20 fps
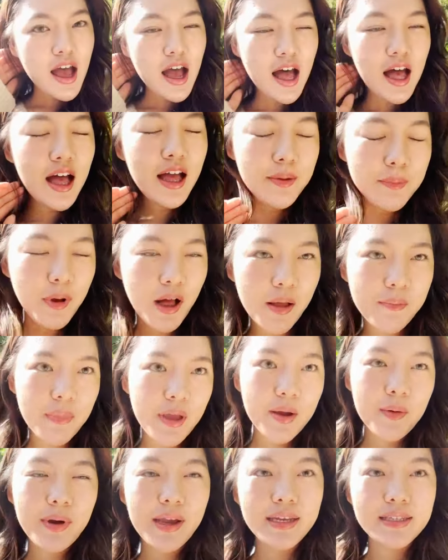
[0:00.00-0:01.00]
I'm on
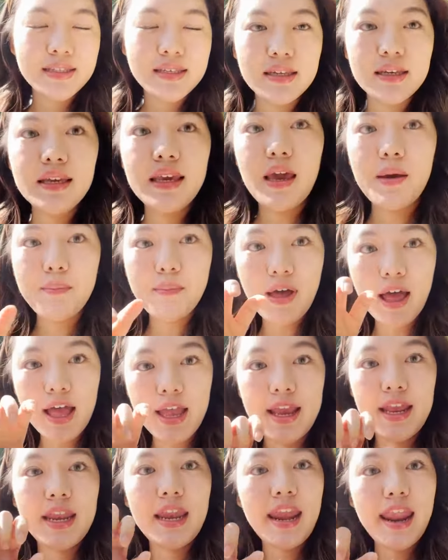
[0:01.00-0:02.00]
my way to get
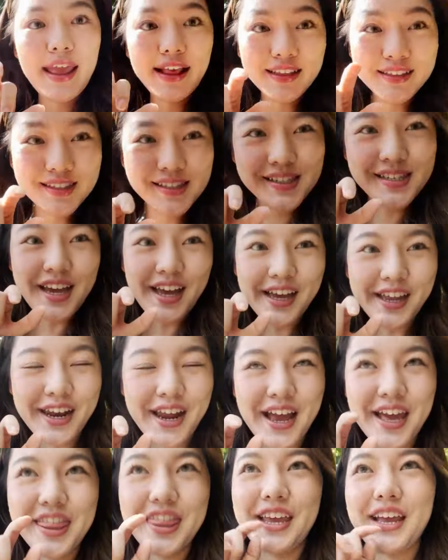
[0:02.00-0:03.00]
my nails done.
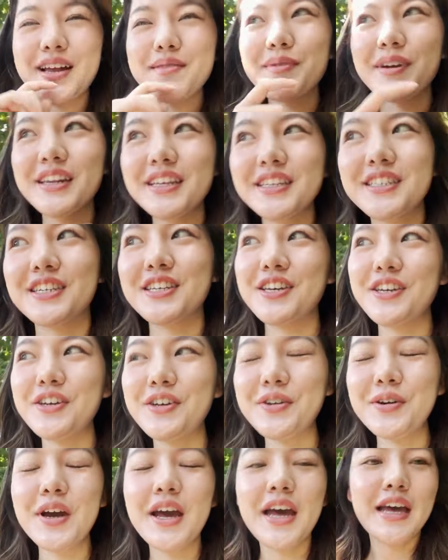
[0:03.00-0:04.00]
I think I'm gonna
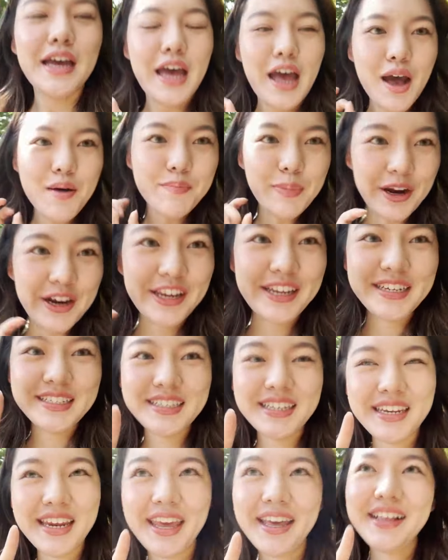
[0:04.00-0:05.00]
do
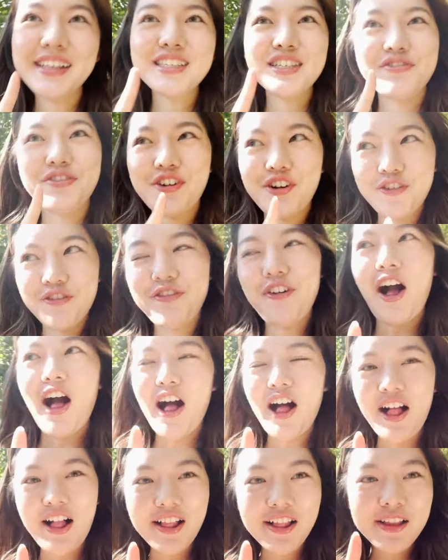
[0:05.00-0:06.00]
burgundy nails for
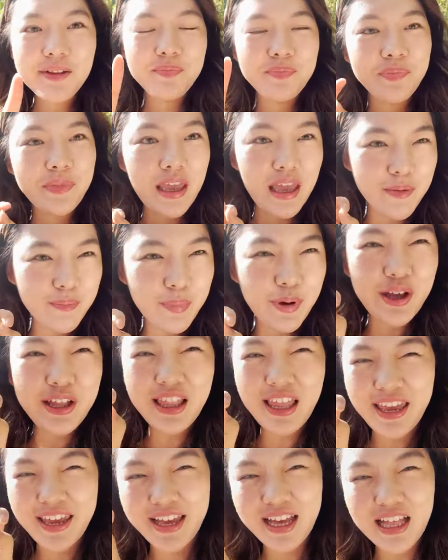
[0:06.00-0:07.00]
fall and put
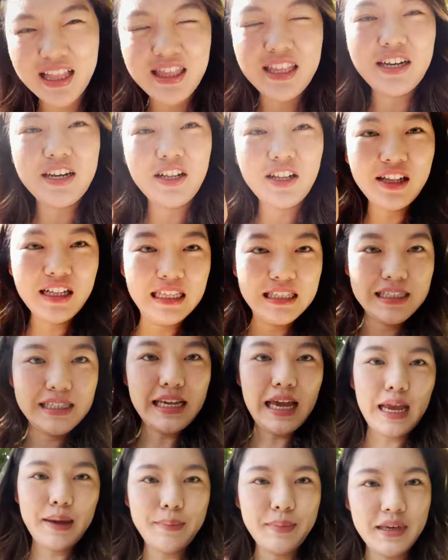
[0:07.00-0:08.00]
like a little
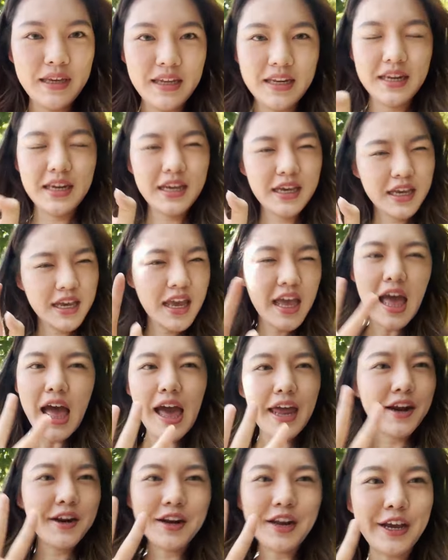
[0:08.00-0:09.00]
diamond. I
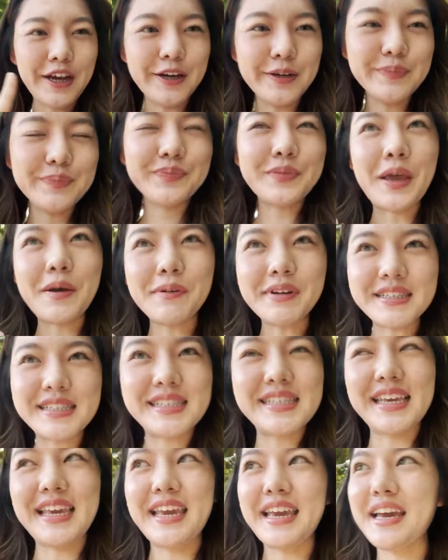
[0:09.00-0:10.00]
don't know, we'll
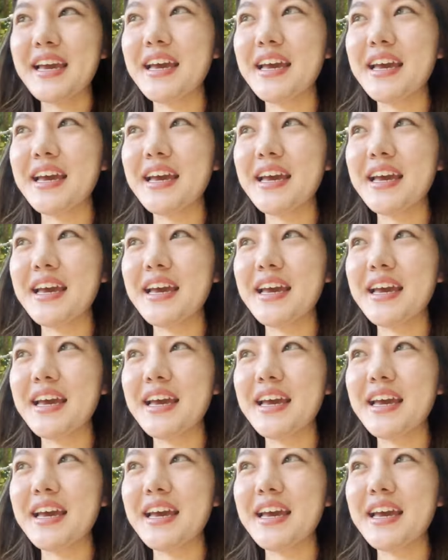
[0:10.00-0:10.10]
see.